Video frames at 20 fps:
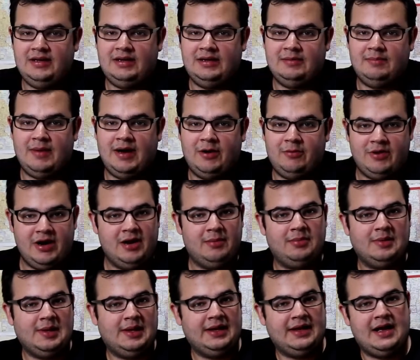in my
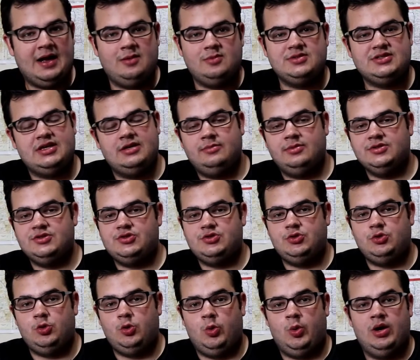rambling, I was able
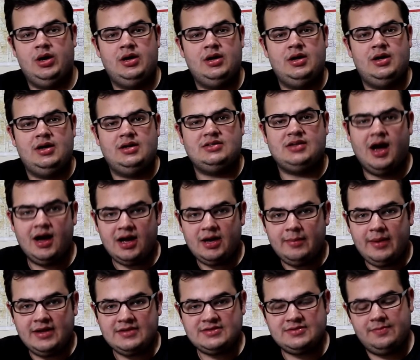to talk
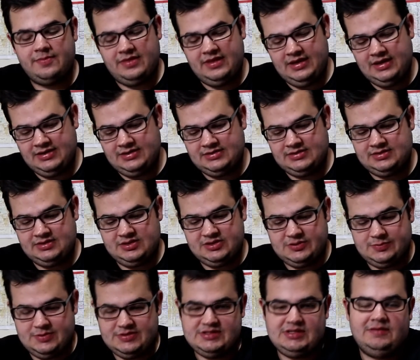about some things
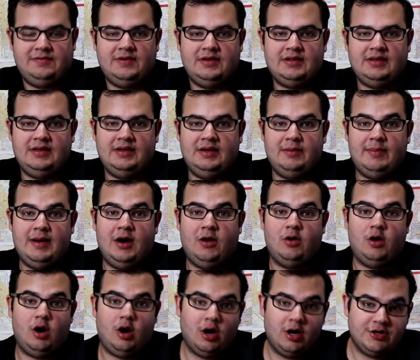specifically
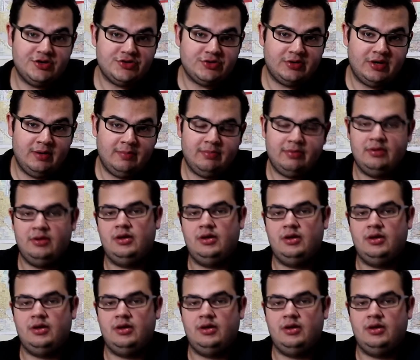about our trip